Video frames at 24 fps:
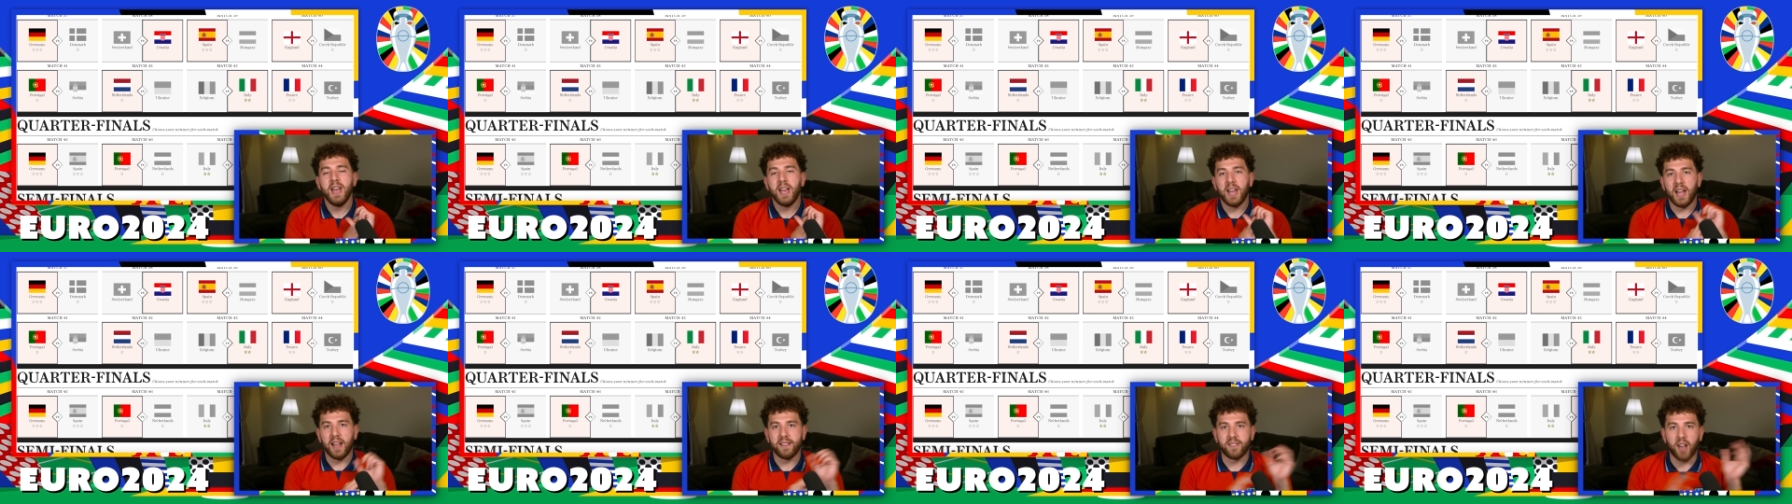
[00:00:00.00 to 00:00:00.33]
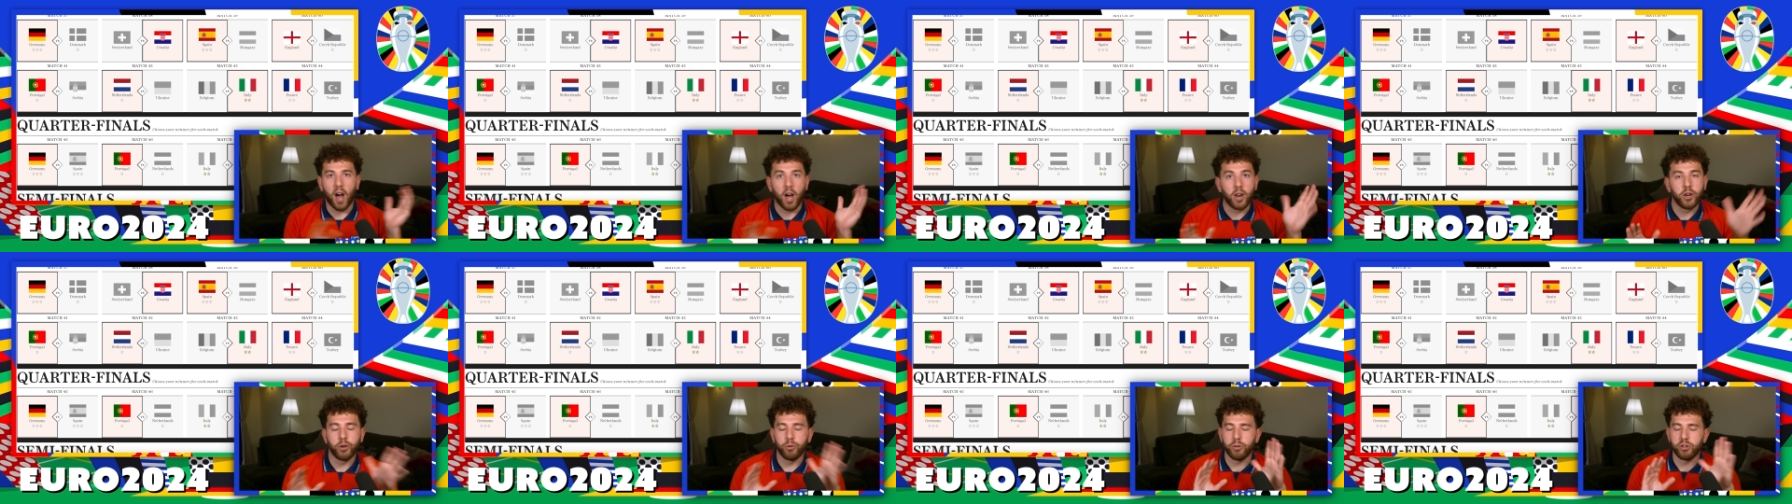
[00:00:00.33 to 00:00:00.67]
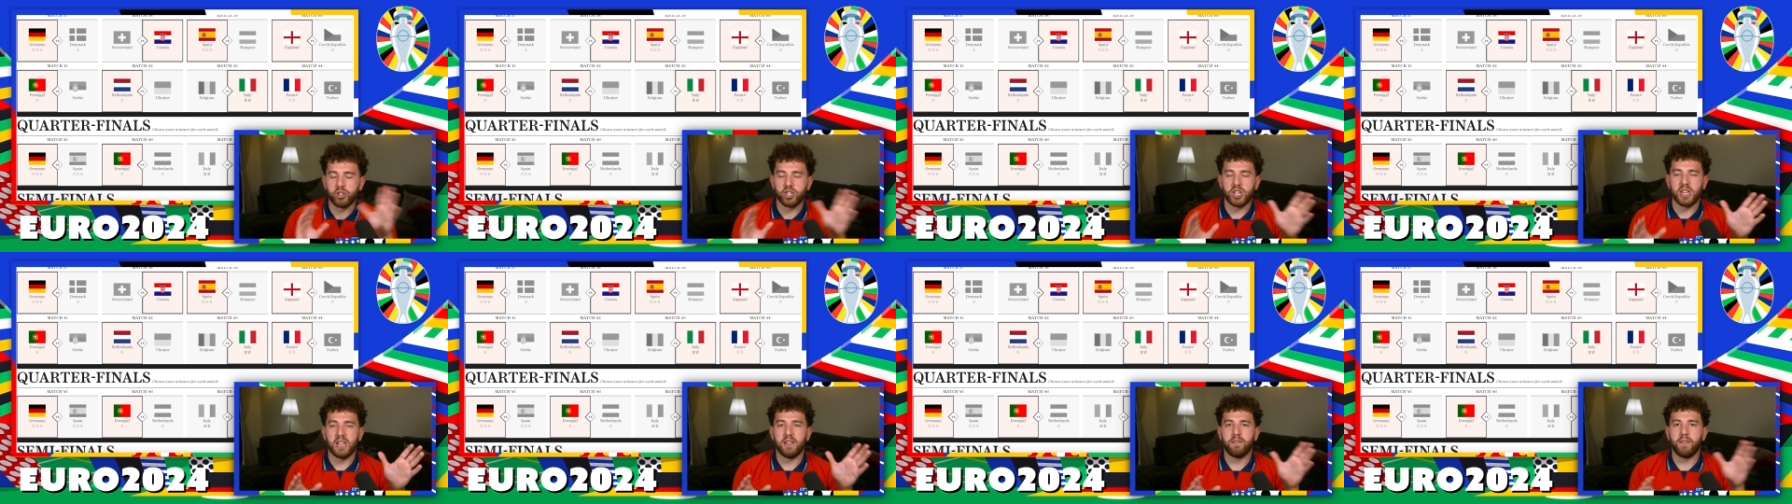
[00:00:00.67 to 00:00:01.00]
is
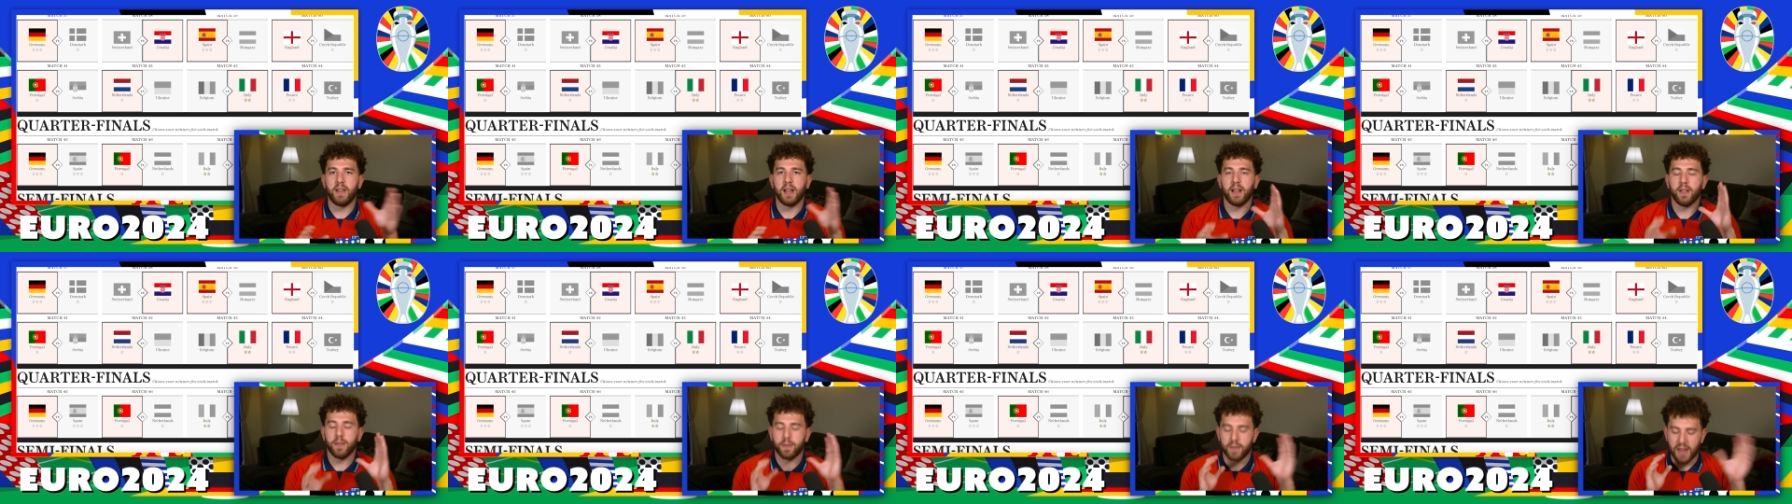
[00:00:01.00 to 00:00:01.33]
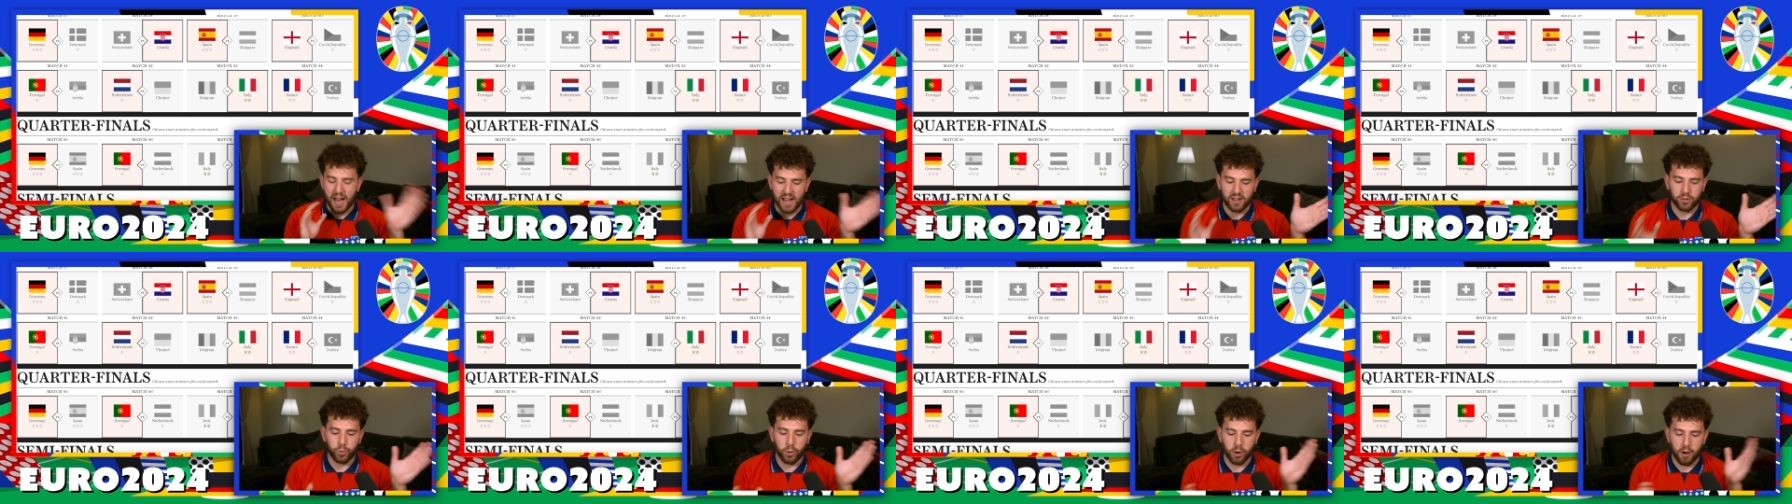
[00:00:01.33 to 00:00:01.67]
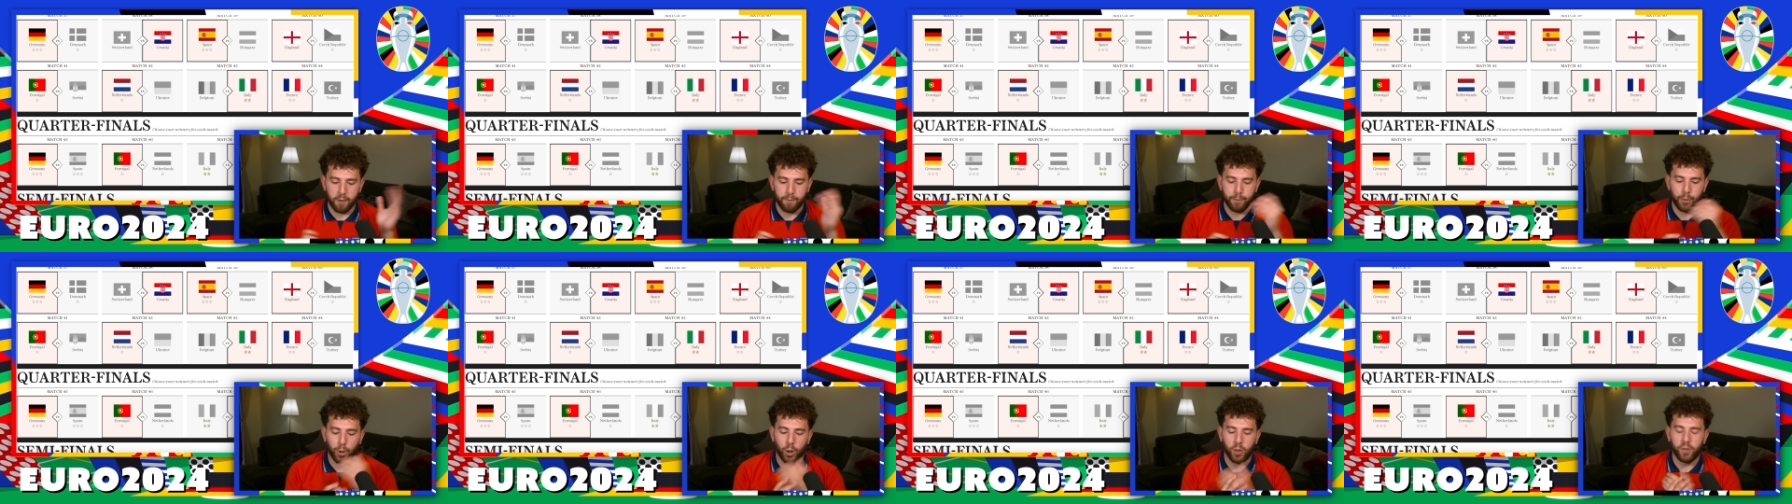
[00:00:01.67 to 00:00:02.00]
underachieving. That's where
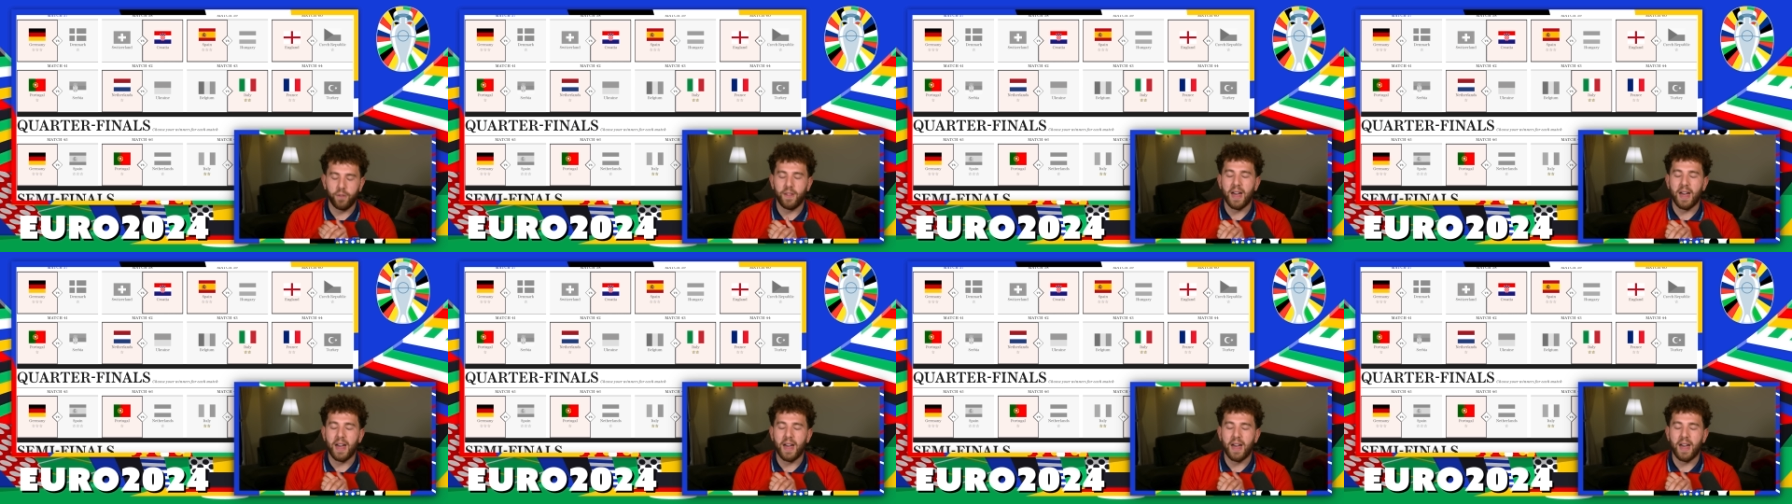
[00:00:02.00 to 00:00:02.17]
I've put